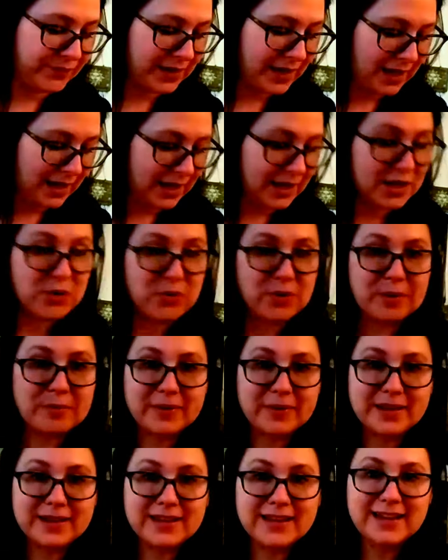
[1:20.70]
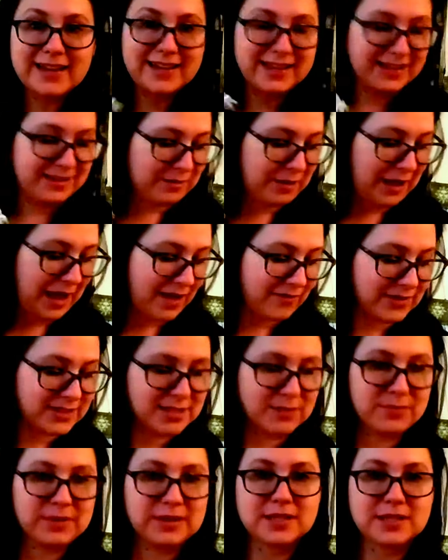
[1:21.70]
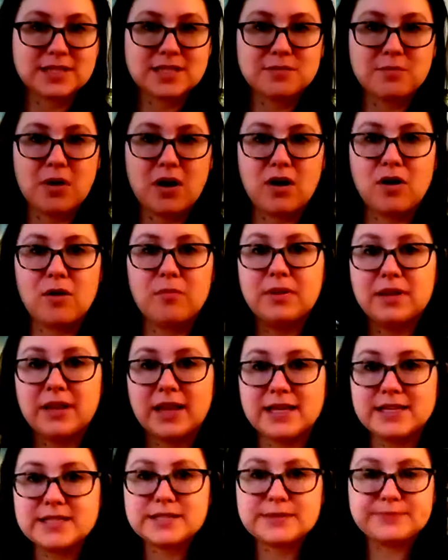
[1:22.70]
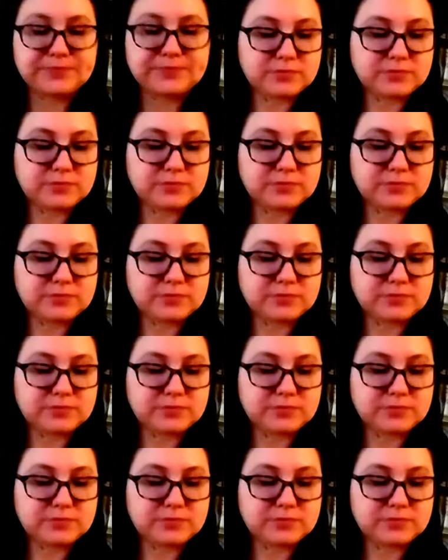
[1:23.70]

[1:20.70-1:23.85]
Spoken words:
equipment. Having something this small, plus